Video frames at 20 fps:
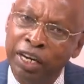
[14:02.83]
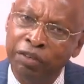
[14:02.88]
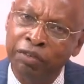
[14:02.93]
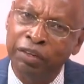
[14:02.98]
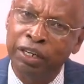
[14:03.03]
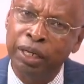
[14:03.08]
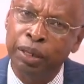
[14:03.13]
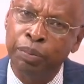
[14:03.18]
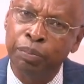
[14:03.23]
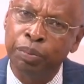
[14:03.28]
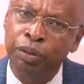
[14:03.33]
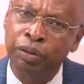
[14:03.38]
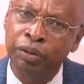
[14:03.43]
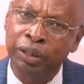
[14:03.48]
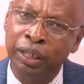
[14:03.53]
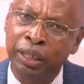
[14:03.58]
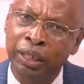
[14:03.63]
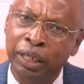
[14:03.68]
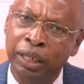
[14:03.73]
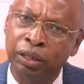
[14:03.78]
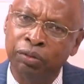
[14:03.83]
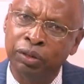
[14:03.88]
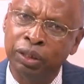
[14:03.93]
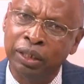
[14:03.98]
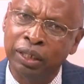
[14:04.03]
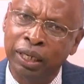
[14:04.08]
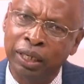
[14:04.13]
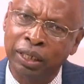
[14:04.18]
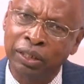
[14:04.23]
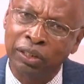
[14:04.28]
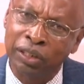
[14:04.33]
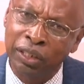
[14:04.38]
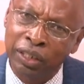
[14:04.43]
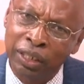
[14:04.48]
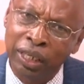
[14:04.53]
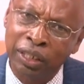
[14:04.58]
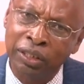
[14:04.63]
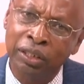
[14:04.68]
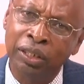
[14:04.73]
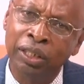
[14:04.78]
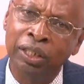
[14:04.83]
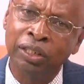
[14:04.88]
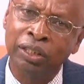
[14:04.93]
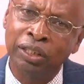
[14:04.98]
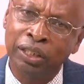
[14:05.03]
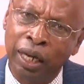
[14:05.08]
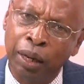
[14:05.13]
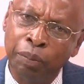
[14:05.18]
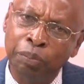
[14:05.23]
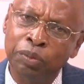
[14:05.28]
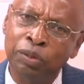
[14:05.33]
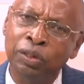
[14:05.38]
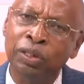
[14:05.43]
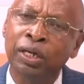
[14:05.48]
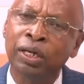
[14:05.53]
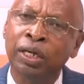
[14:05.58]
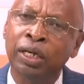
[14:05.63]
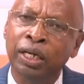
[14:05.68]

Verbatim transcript: very important that we take serious steps